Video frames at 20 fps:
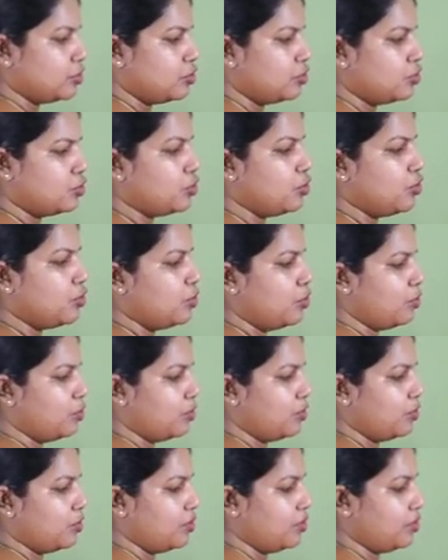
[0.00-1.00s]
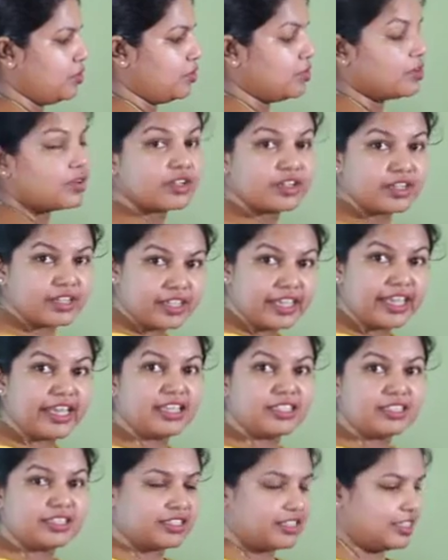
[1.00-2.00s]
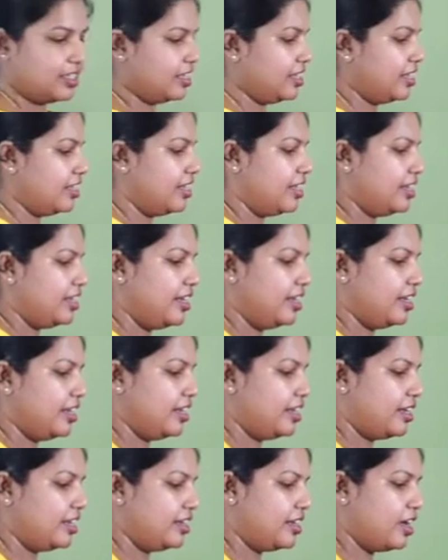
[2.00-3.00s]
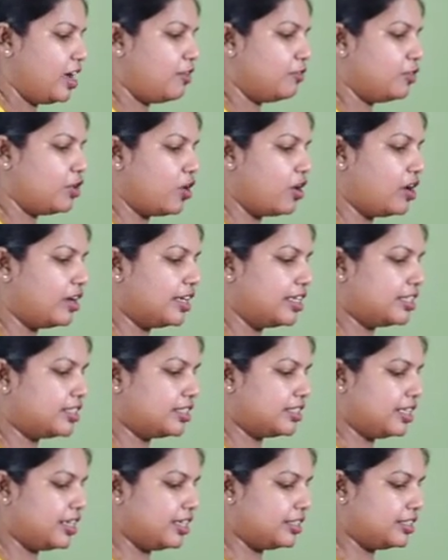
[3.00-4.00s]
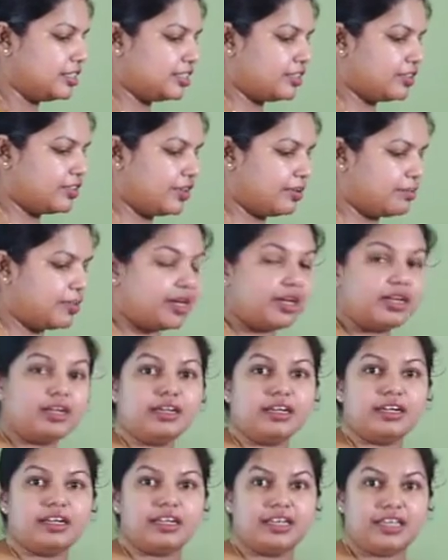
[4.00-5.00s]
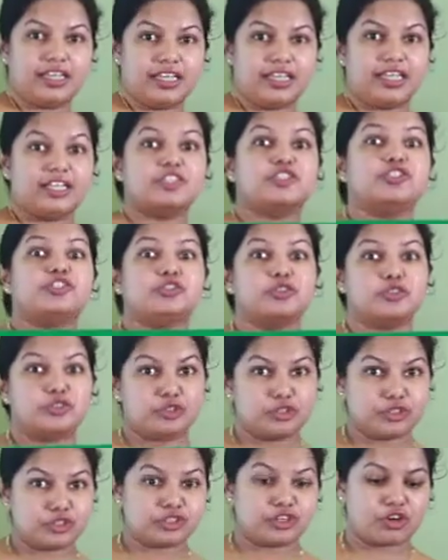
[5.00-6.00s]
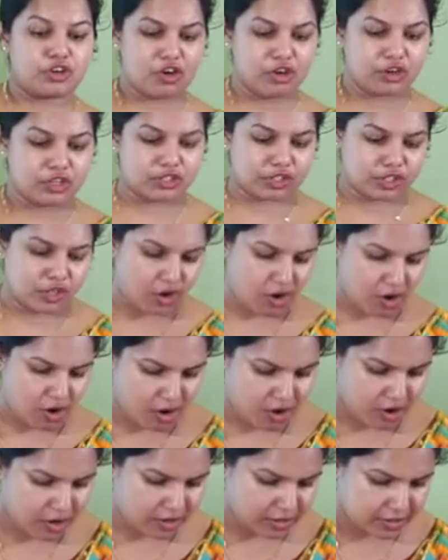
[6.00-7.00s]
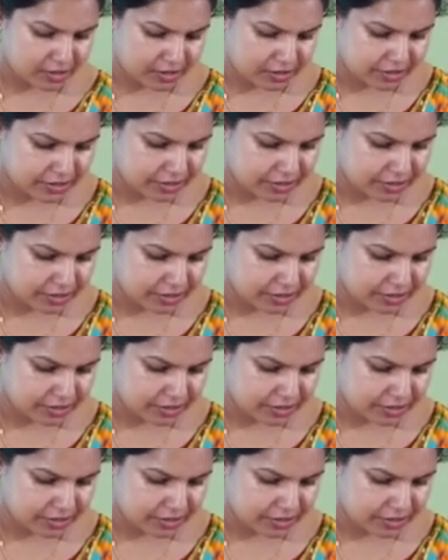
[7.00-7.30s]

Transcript: 2. Yes? How long is this ribbon? 2 straws long.